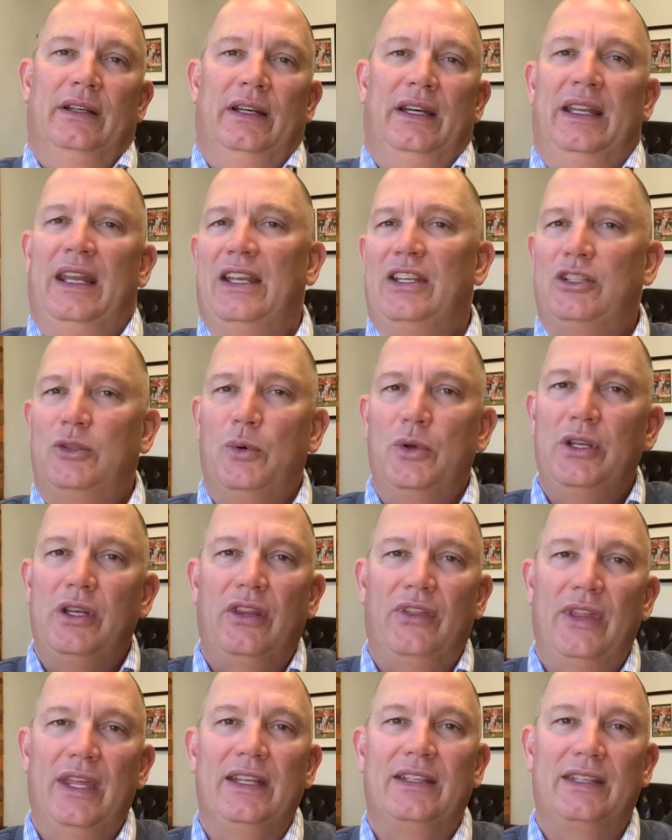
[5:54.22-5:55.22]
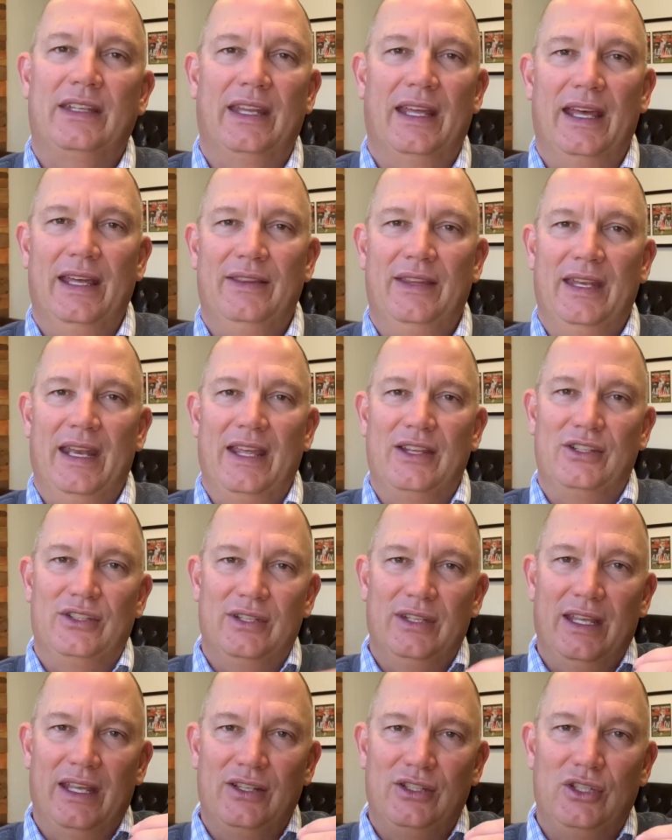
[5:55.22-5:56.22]
I just want you to think today that
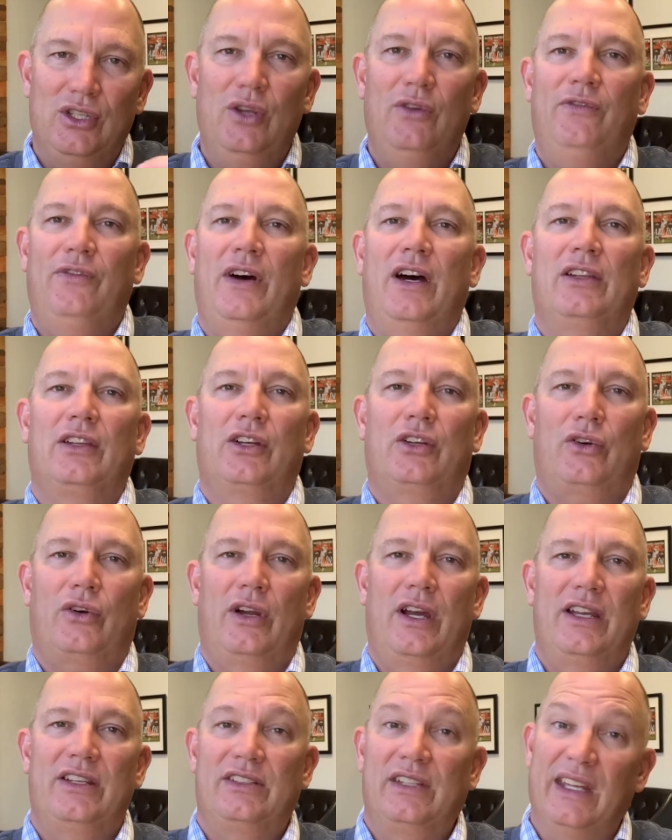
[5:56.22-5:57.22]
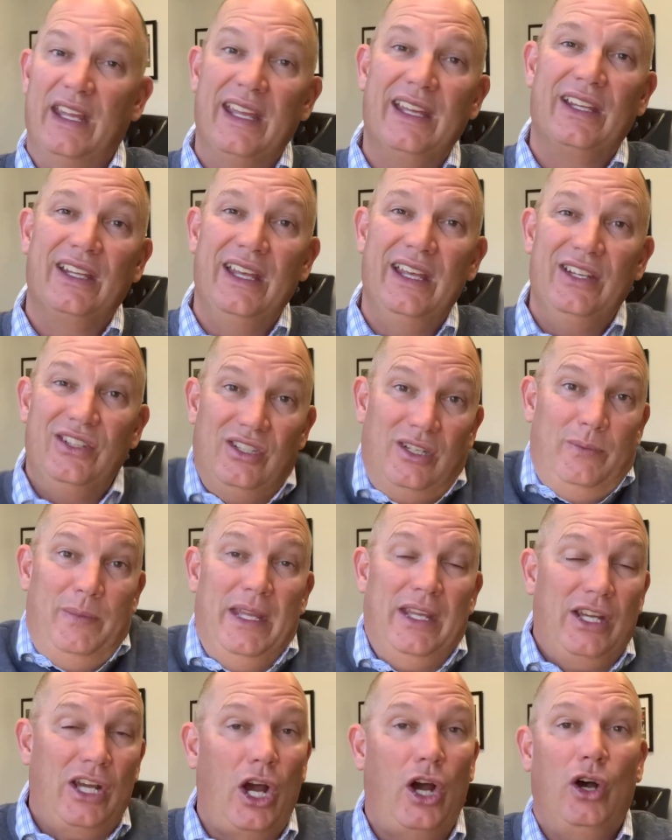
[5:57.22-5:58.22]
as you follow Christ today, it should
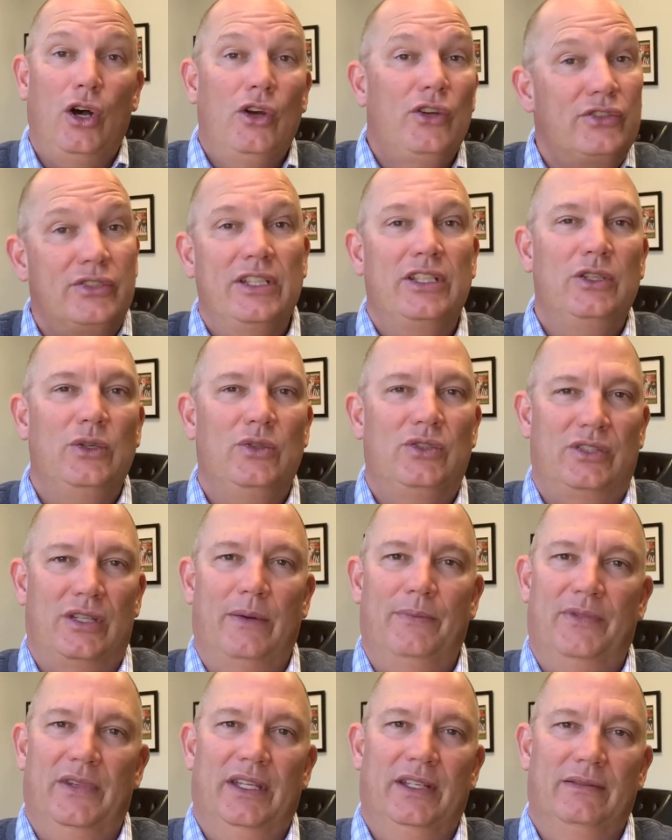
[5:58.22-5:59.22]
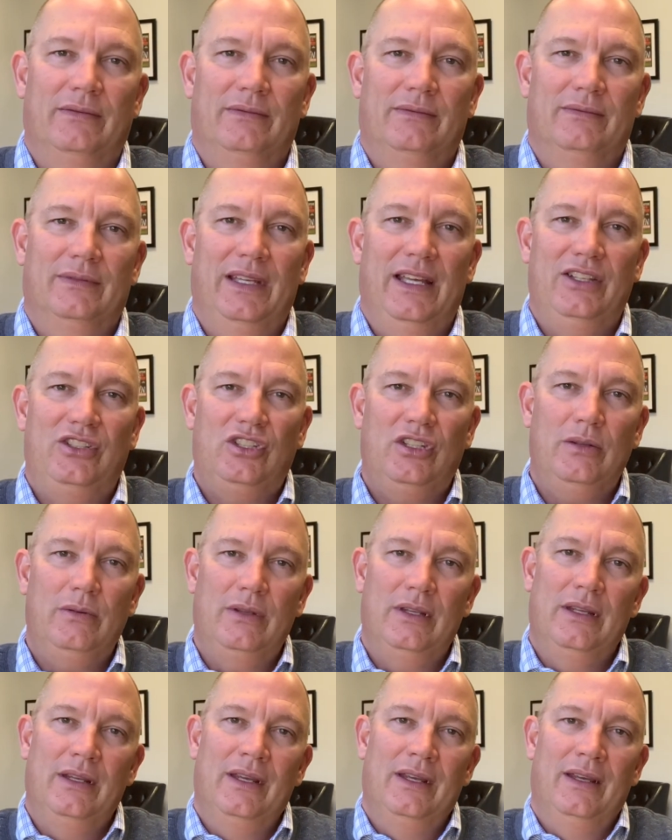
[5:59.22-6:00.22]
be costing you something. It
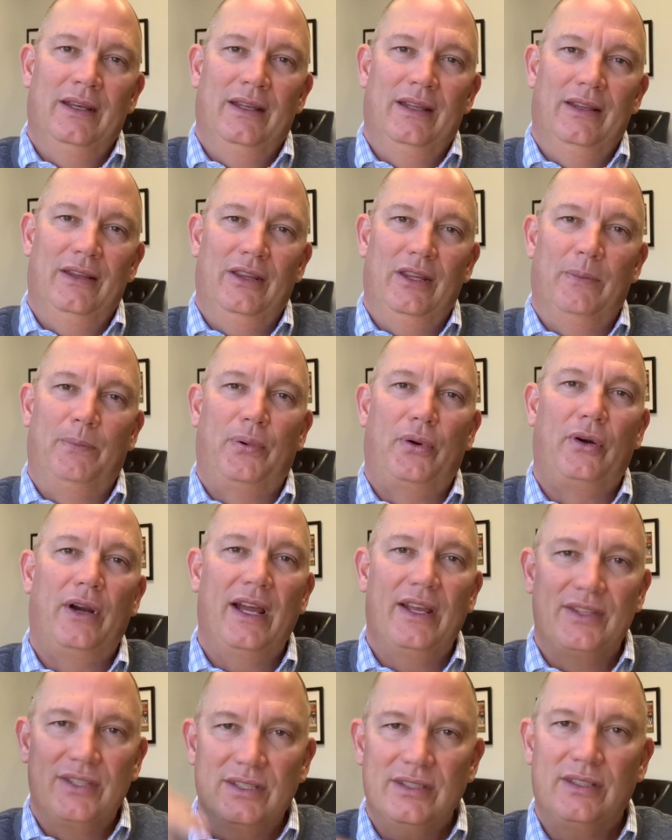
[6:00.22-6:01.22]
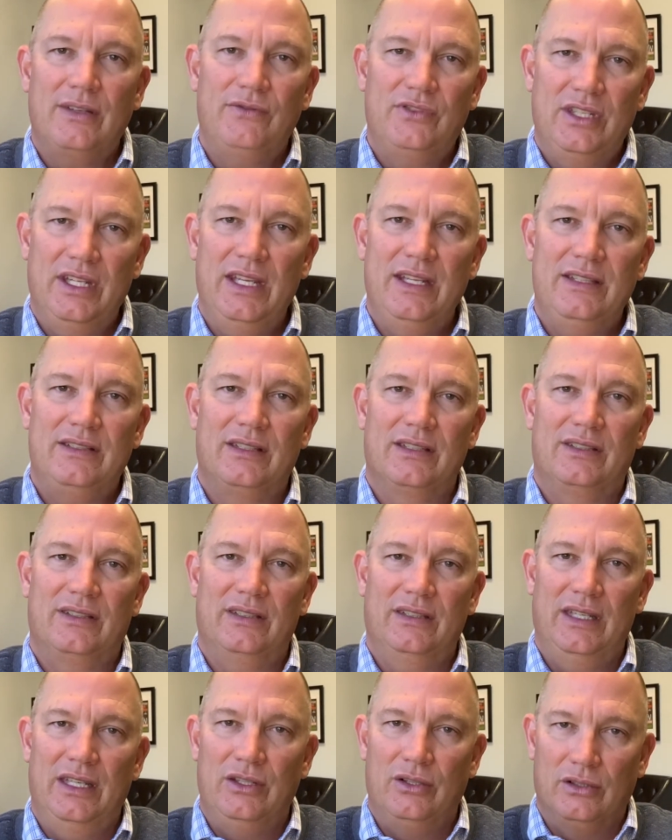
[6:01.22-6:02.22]
should, the presence of Jesus
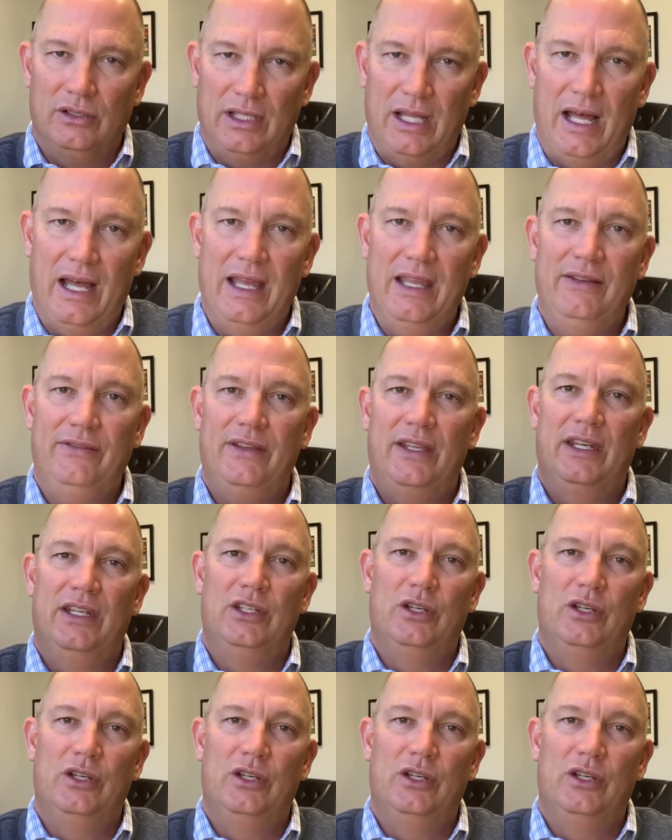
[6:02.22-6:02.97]
in your life and in